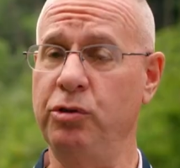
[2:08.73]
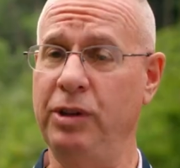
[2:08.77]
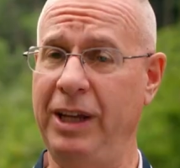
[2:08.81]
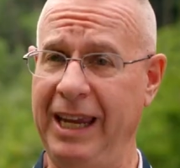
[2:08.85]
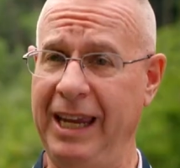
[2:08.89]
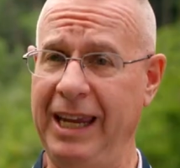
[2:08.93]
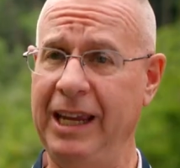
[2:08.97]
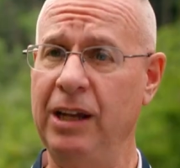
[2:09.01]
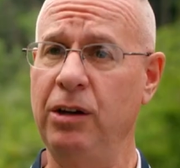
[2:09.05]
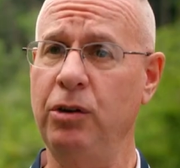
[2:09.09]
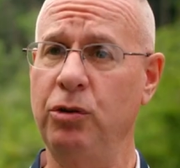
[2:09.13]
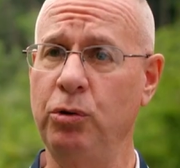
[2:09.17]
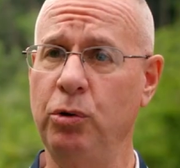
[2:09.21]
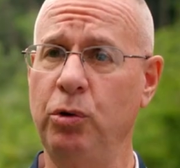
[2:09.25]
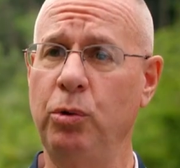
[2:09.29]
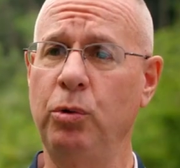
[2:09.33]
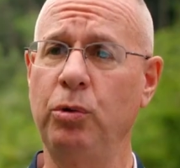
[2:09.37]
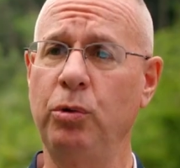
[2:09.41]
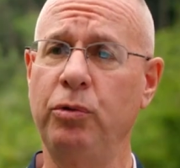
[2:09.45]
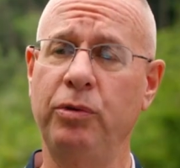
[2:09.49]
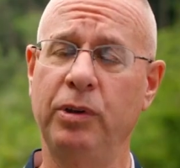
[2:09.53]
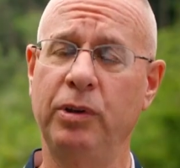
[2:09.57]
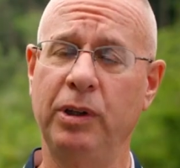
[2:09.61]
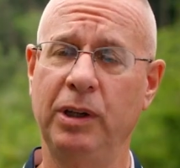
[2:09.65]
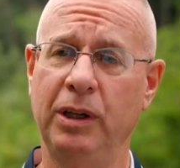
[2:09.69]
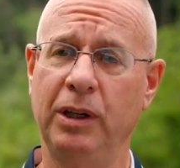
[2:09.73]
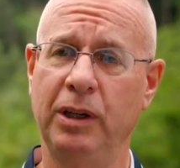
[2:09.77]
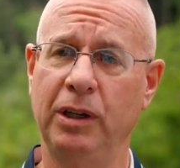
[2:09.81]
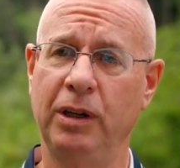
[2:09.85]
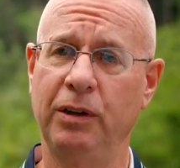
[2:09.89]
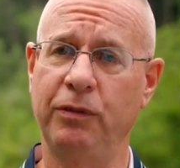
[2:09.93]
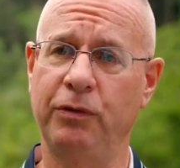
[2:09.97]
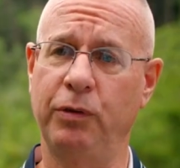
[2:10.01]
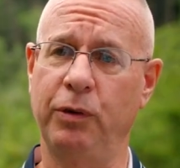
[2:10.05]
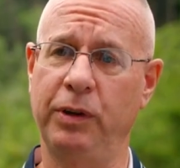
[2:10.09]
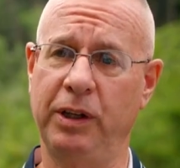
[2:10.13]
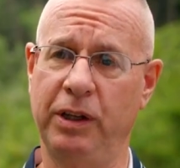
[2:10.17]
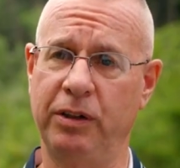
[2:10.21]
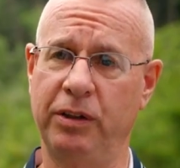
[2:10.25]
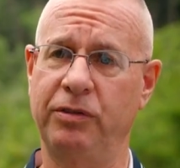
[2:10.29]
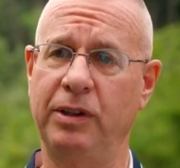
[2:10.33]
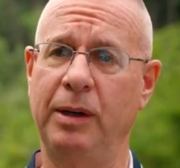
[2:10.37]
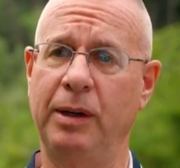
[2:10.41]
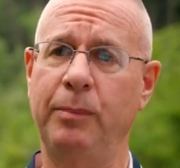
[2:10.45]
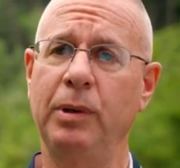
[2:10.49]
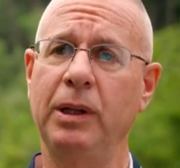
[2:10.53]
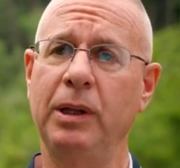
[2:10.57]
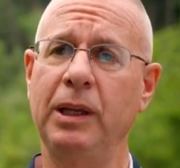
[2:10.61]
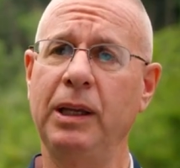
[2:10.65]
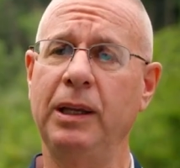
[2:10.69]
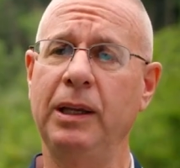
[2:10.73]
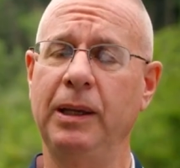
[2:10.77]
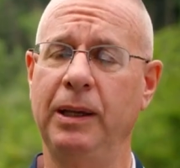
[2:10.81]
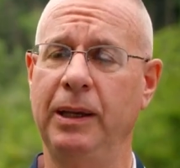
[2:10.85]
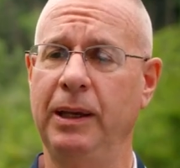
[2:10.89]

hand tools for the assembly.